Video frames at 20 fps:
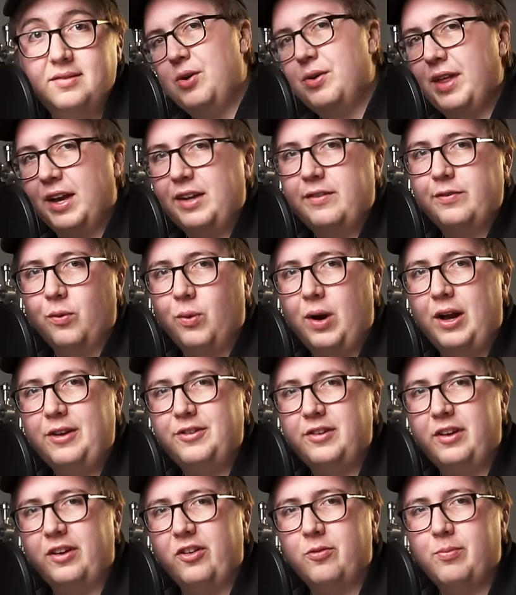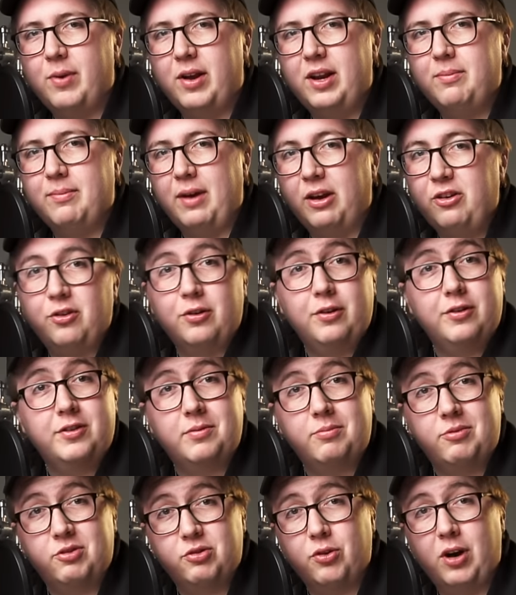Well, thanks for watching, everybody. Make sure to
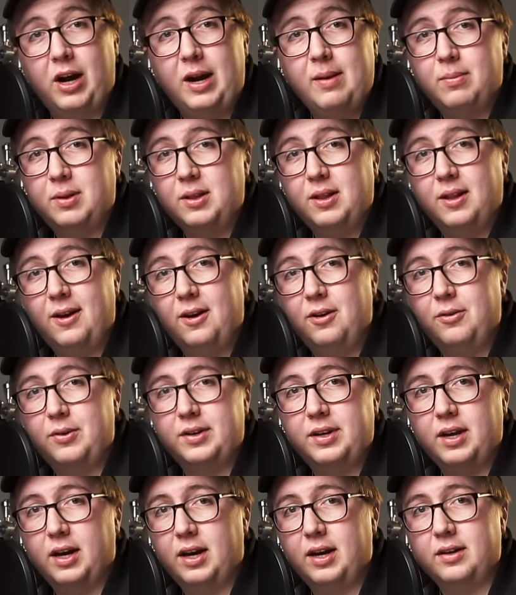subscribe below and